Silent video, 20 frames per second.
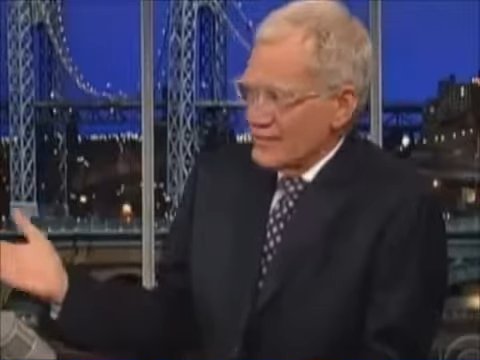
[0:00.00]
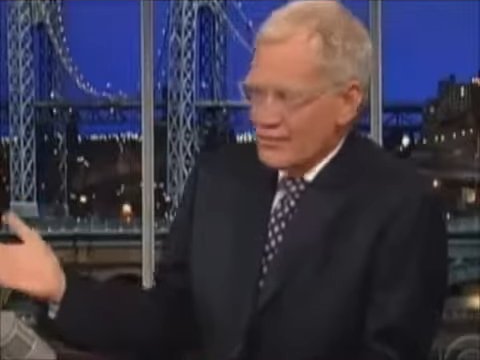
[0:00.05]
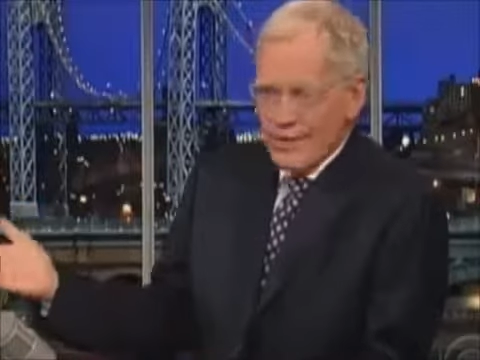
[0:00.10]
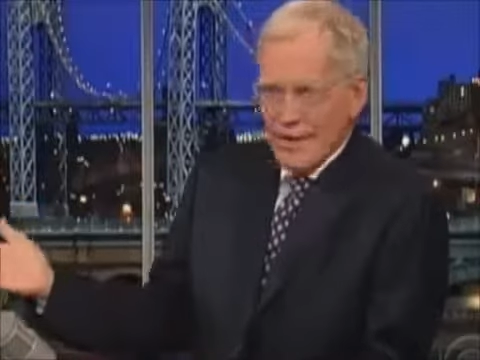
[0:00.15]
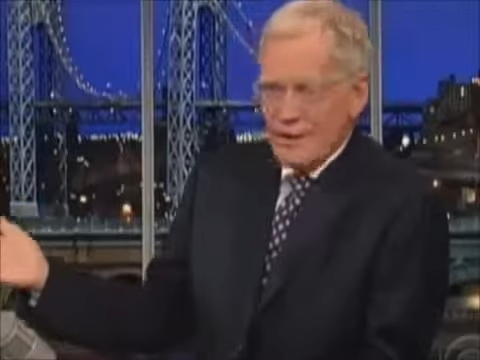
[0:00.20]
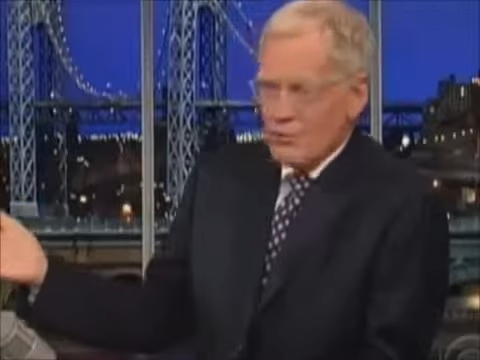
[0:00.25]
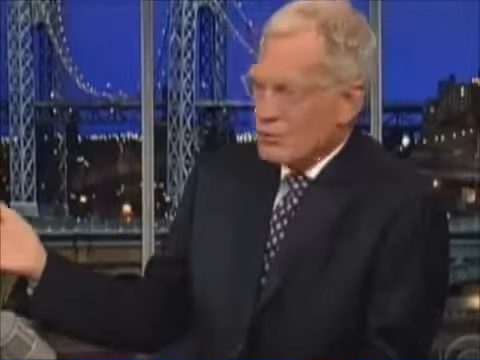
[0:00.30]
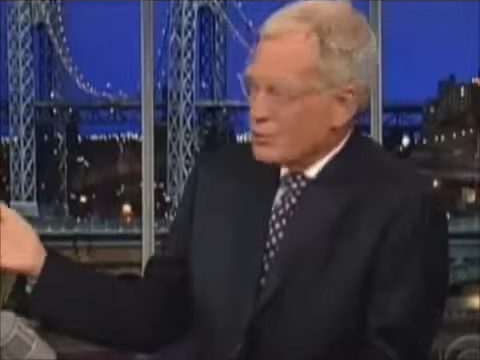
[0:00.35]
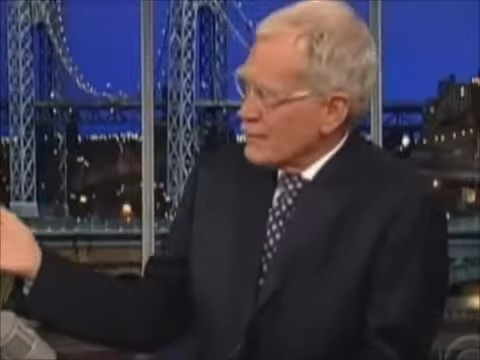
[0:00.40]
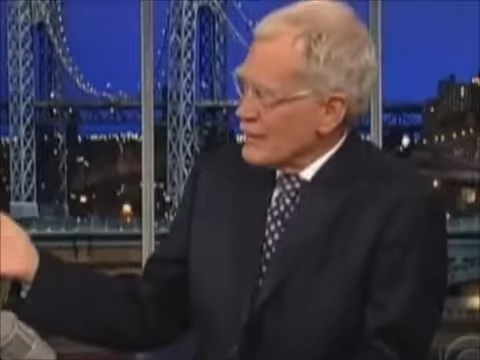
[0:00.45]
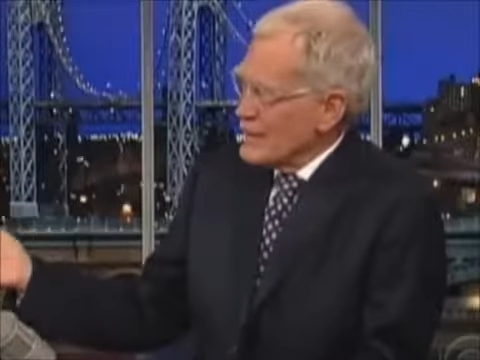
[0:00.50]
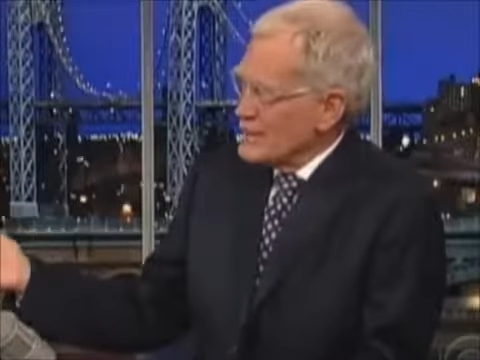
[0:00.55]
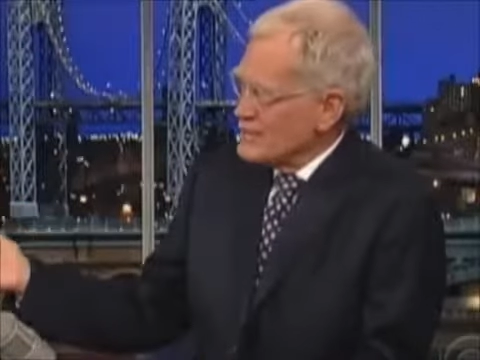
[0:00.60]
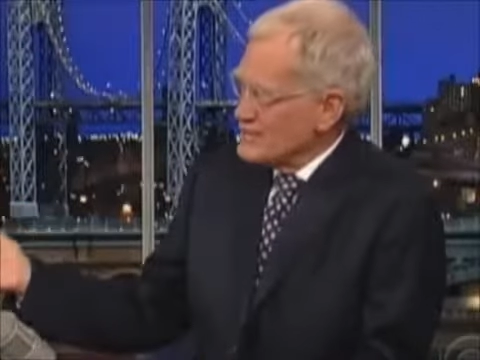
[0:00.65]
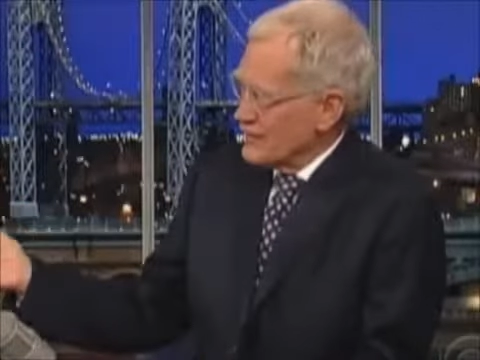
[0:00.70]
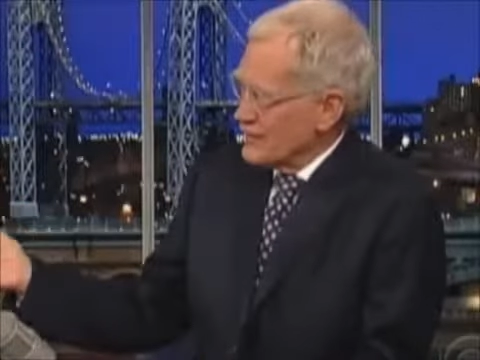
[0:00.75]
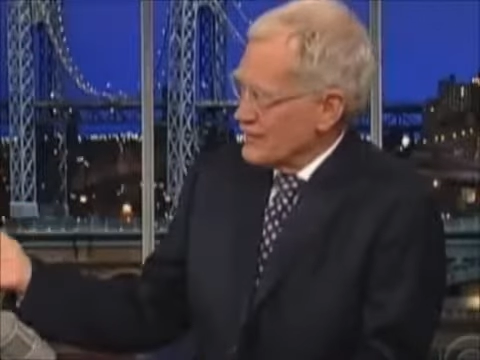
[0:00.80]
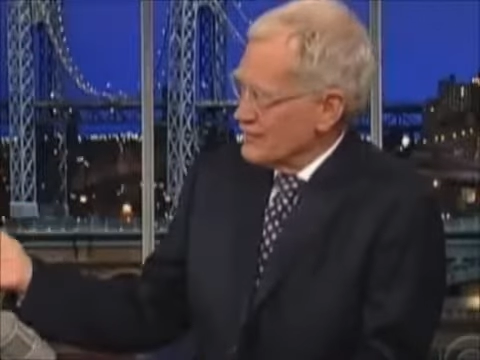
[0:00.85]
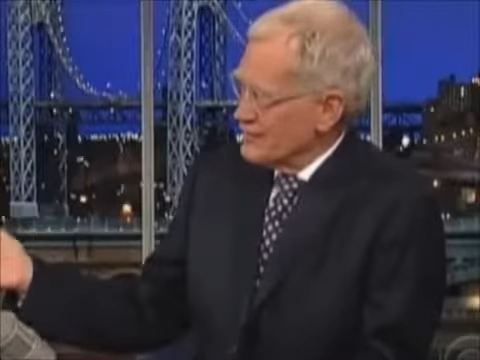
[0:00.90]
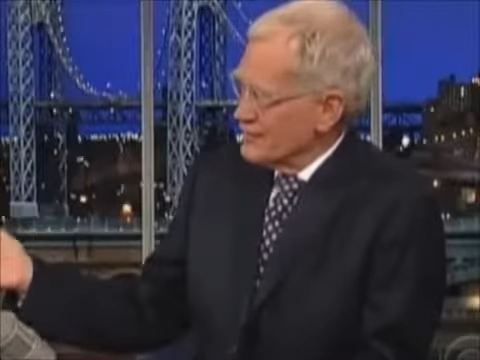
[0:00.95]
He's like
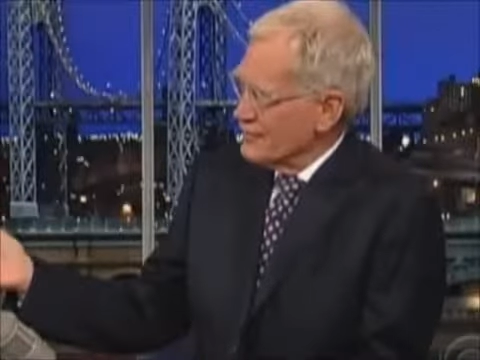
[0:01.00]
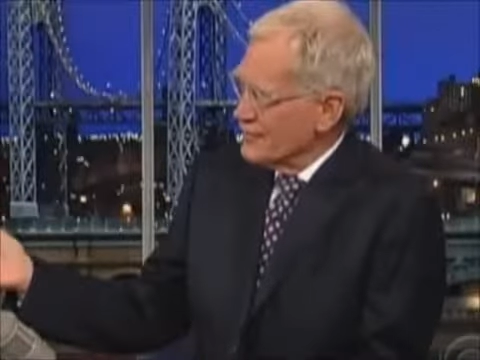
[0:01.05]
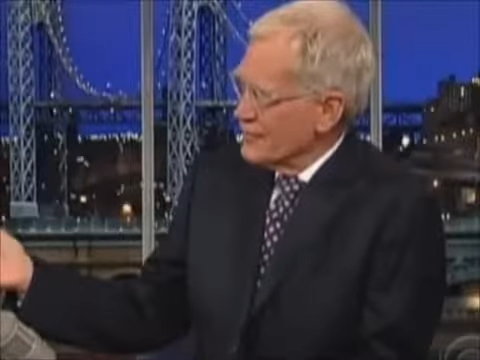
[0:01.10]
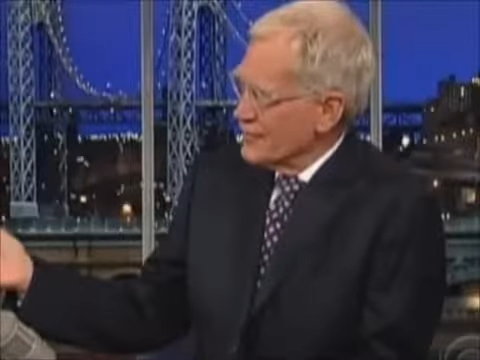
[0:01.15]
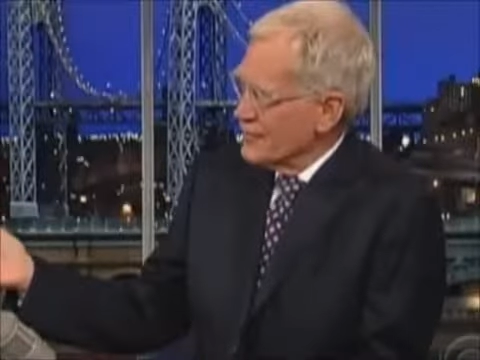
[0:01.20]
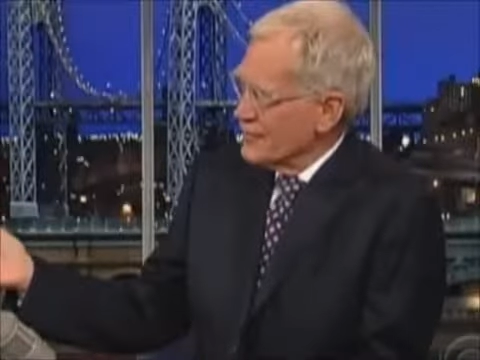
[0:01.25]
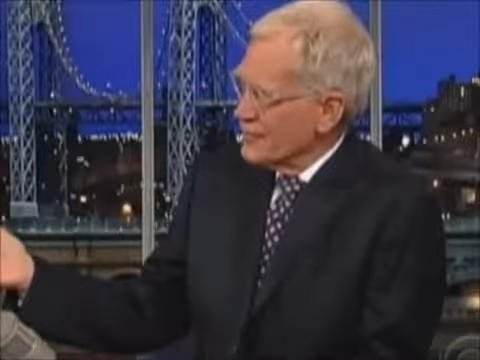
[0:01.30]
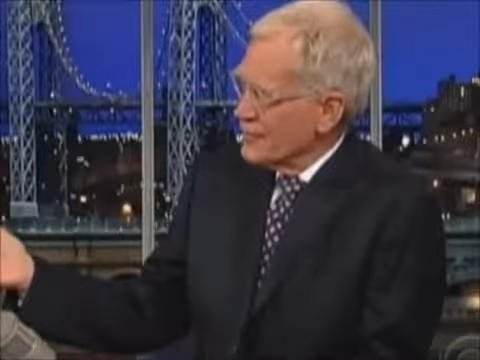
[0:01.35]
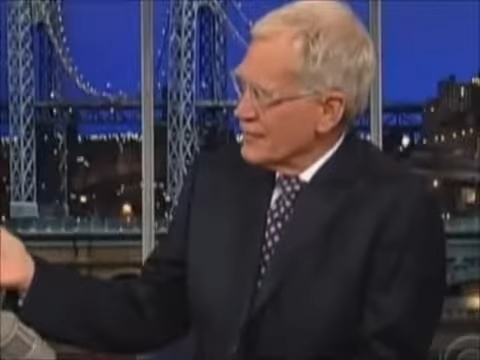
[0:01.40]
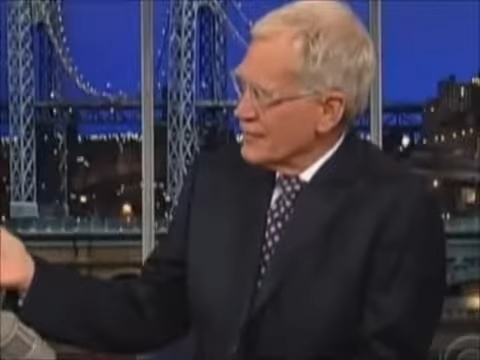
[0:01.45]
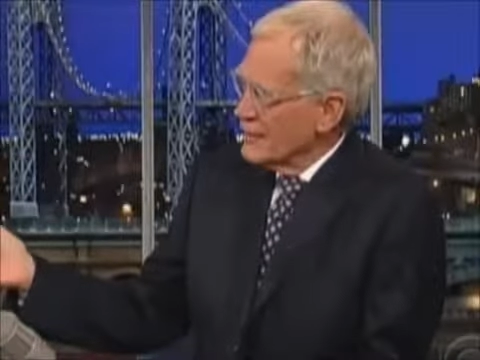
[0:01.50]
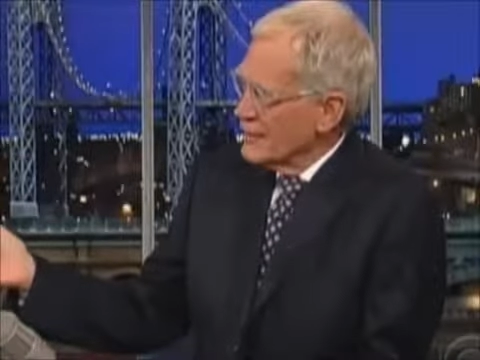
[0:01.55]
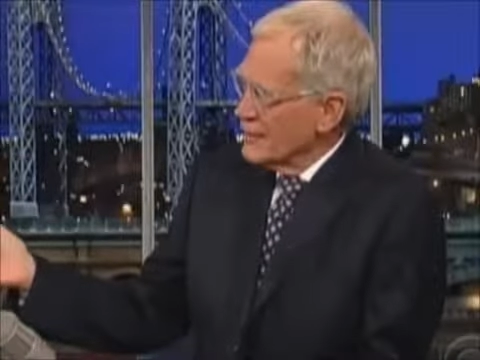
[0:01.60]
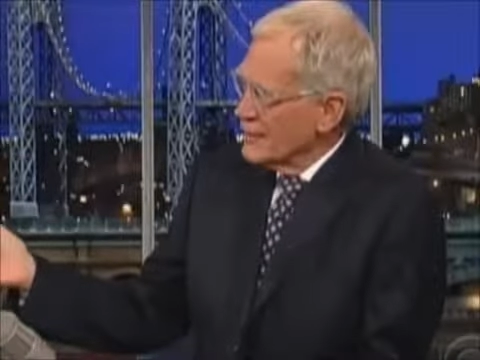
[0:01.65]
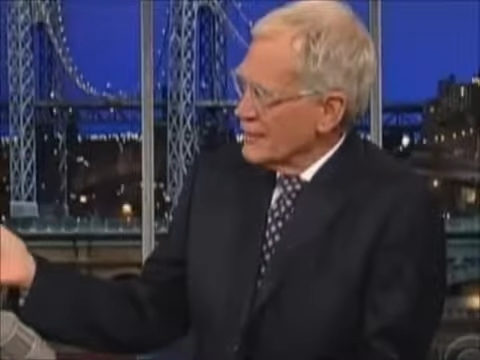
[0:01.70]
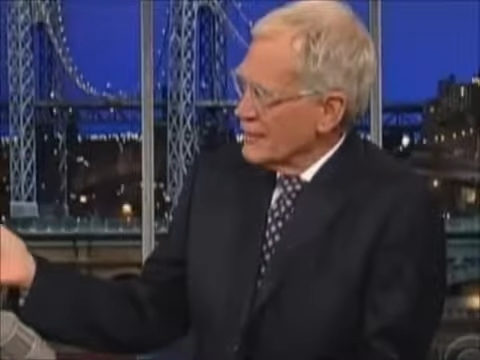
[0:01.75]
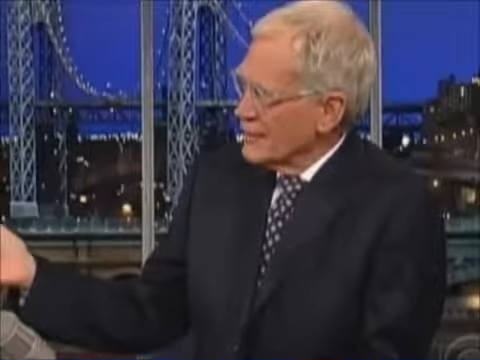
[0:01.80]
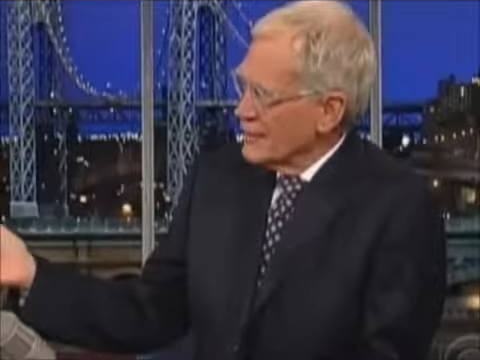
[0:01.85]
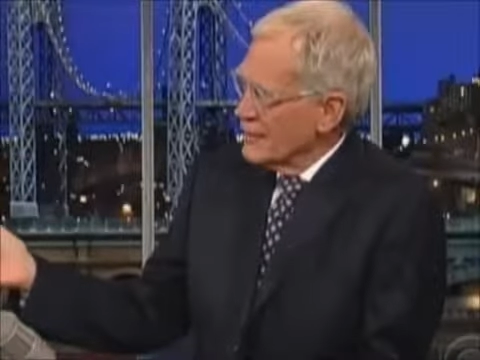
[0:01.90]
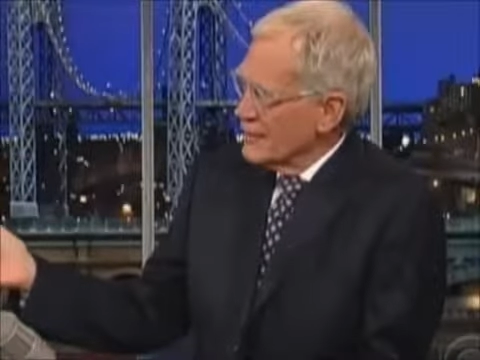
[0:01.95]
Regis.
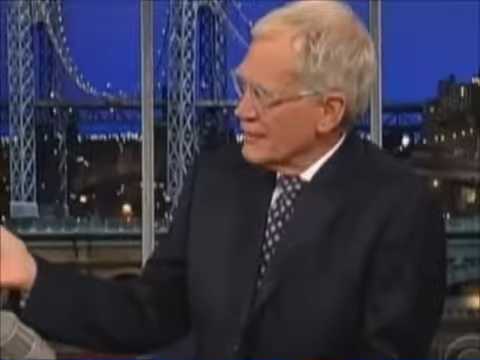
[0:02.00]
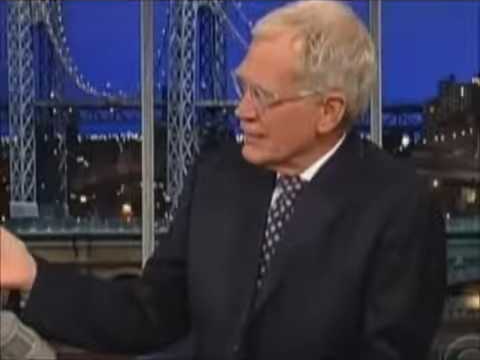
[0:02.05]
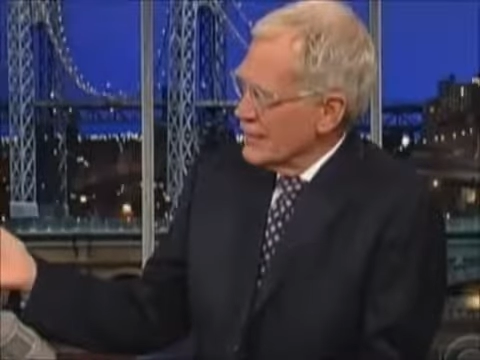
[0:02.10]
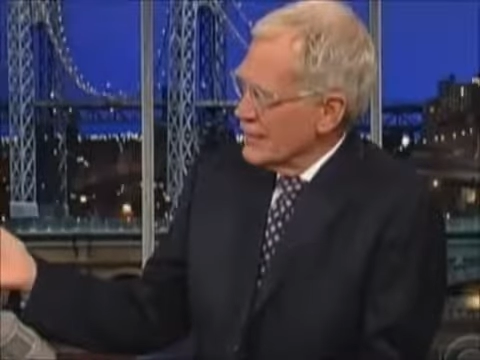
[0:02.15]
Yeah.